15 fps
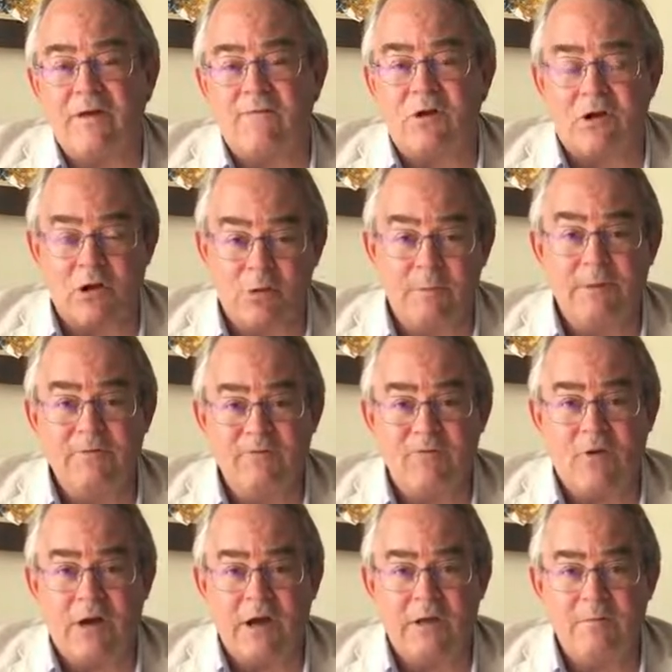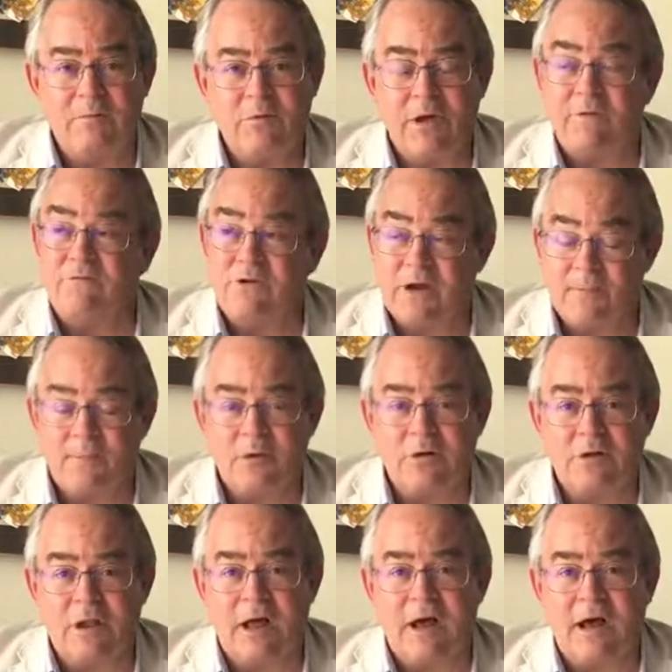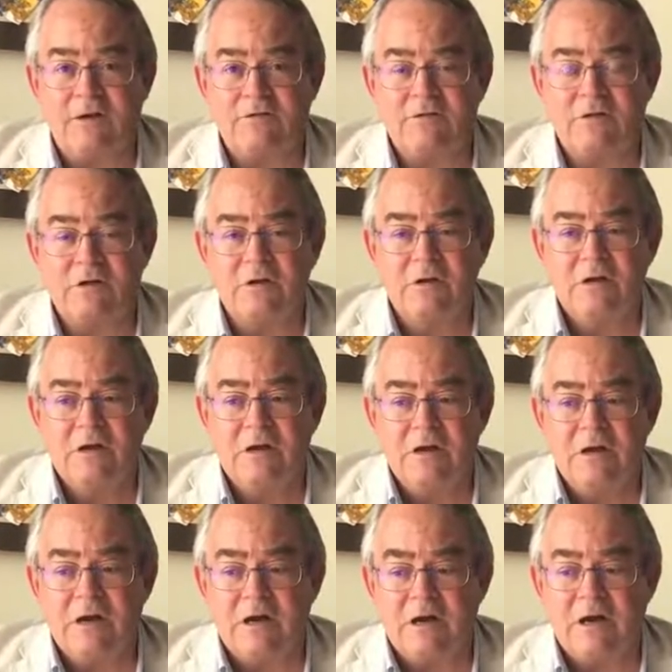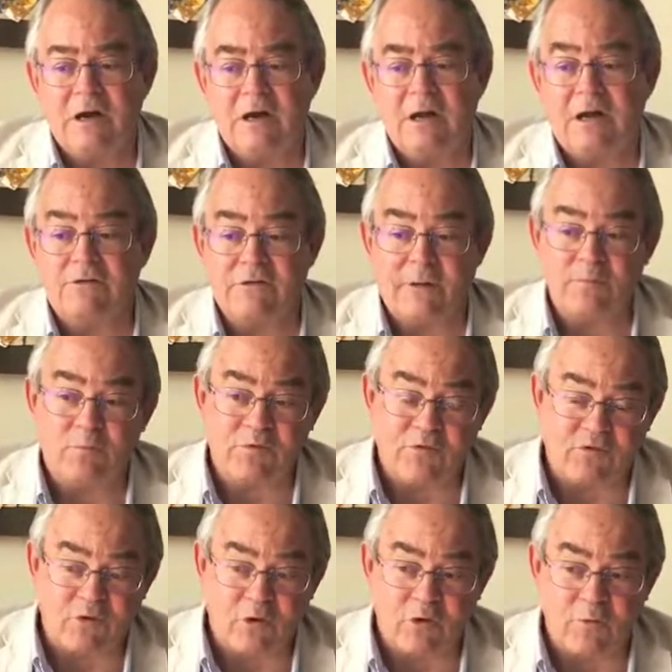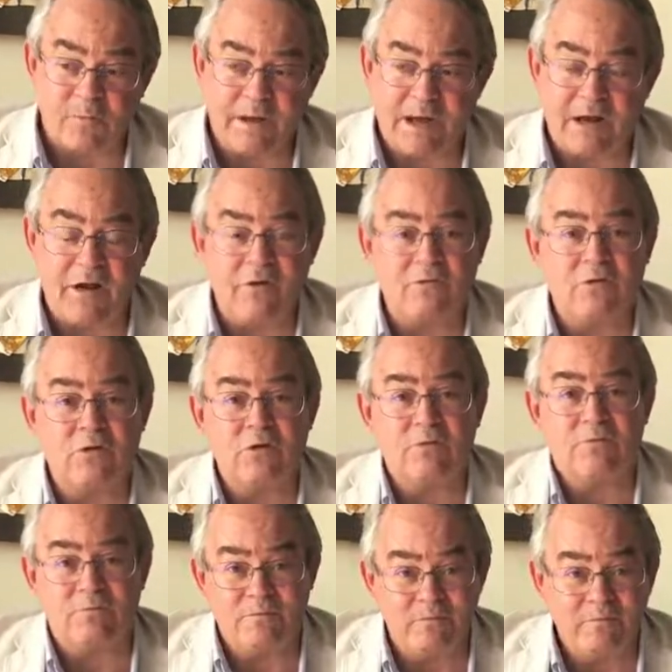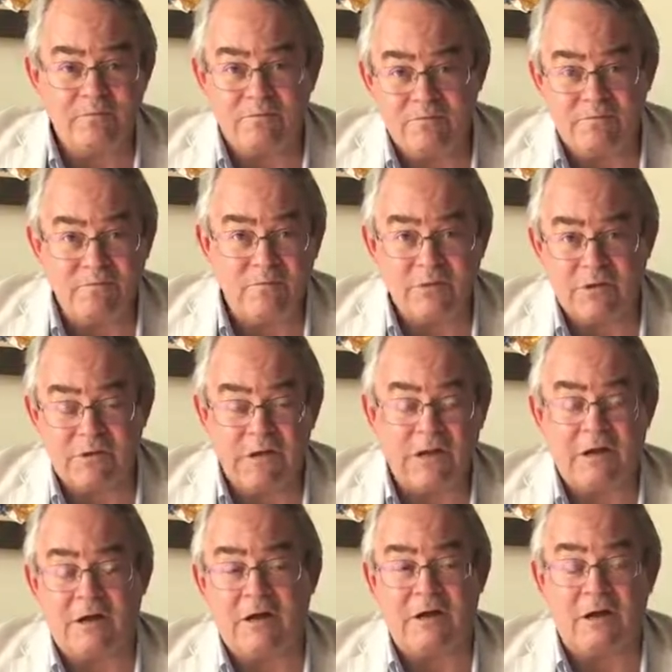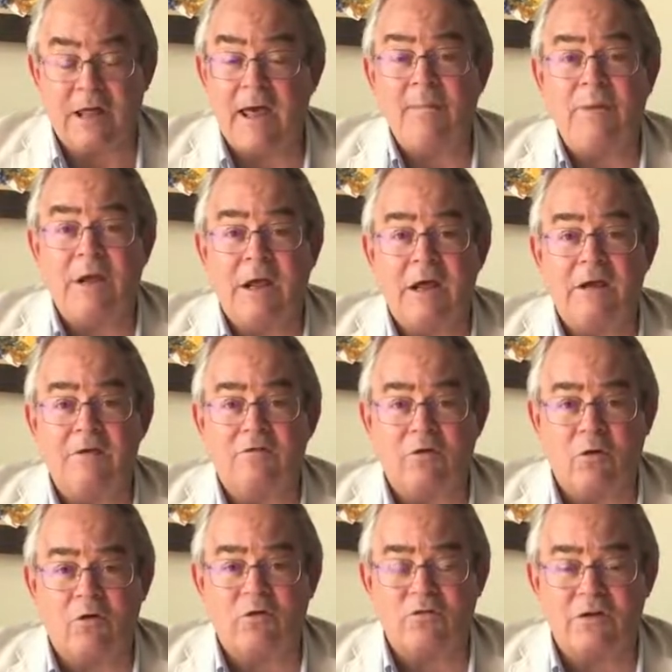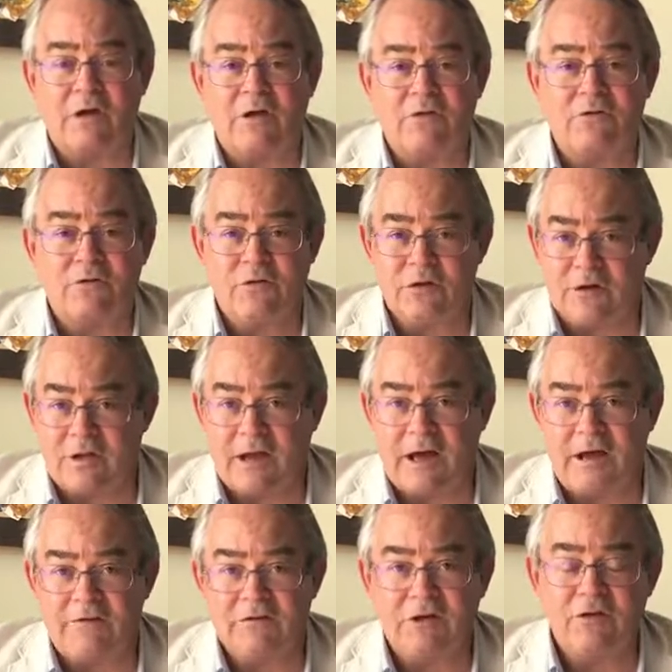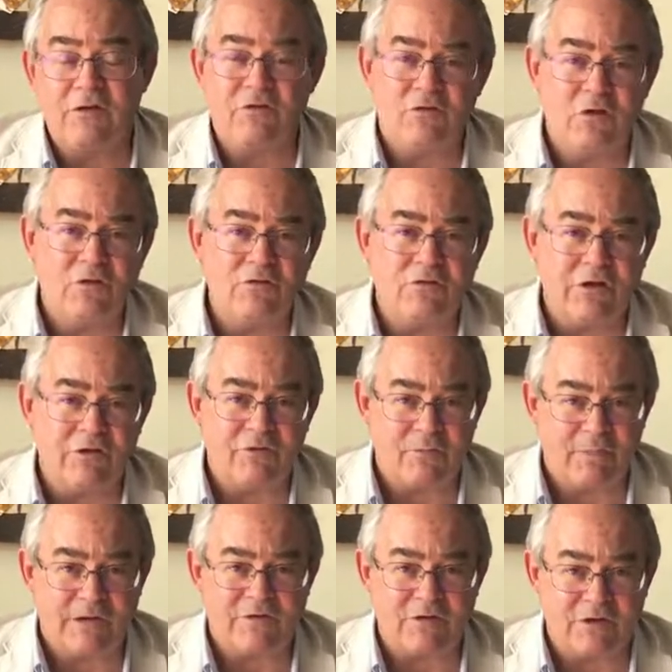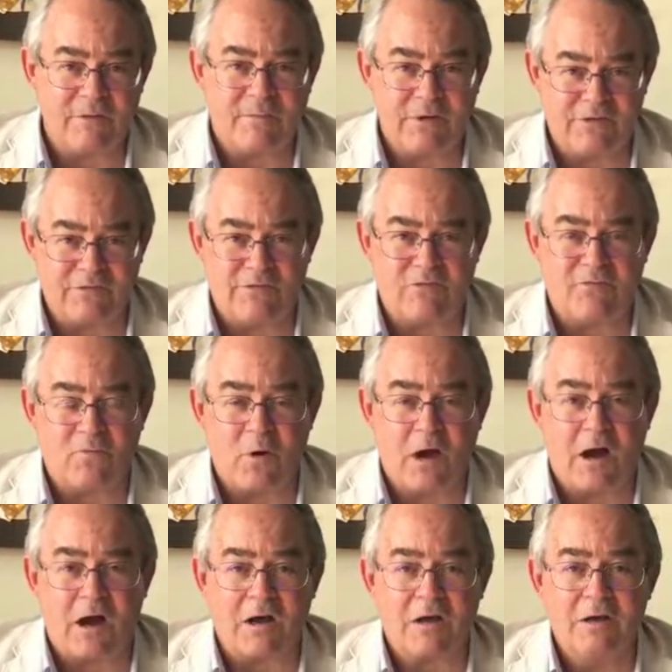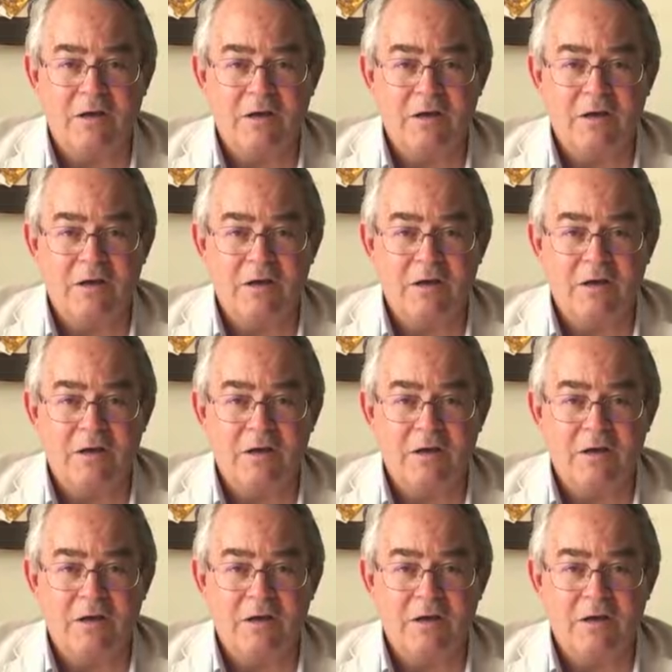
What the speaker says: You have an aluminum frame, you have tempered glass, except with the solar panels, you laminate solar cells to the glass, and the solar cells are basically pieces of rock